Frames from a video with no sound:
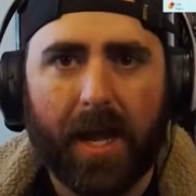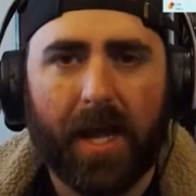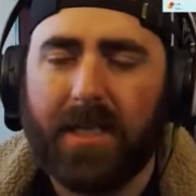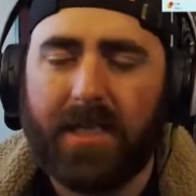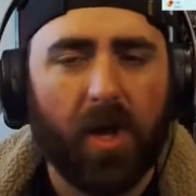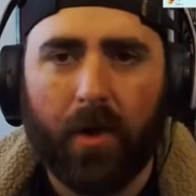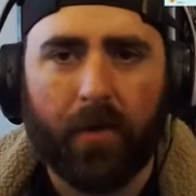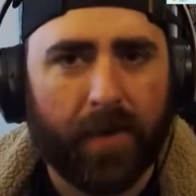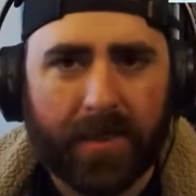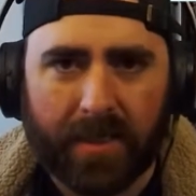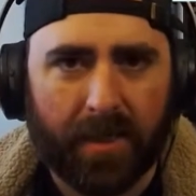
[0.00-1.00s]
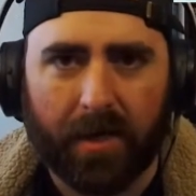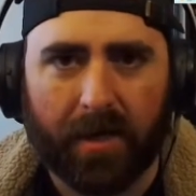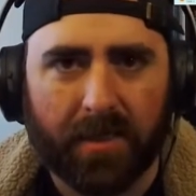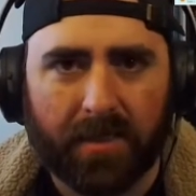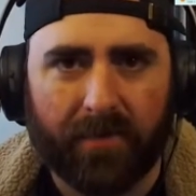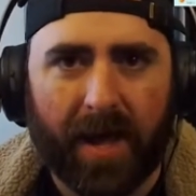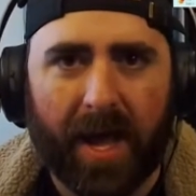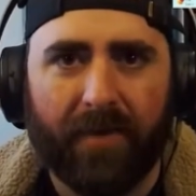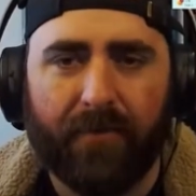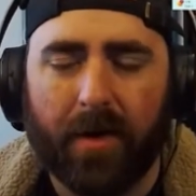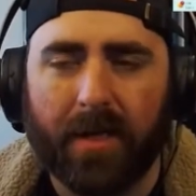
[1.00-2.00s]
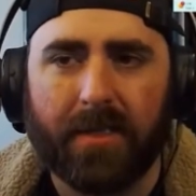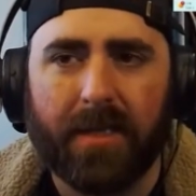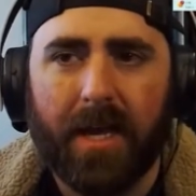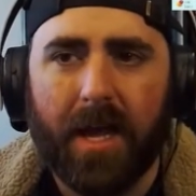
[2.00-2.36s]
It's the only reason they're going to survive, because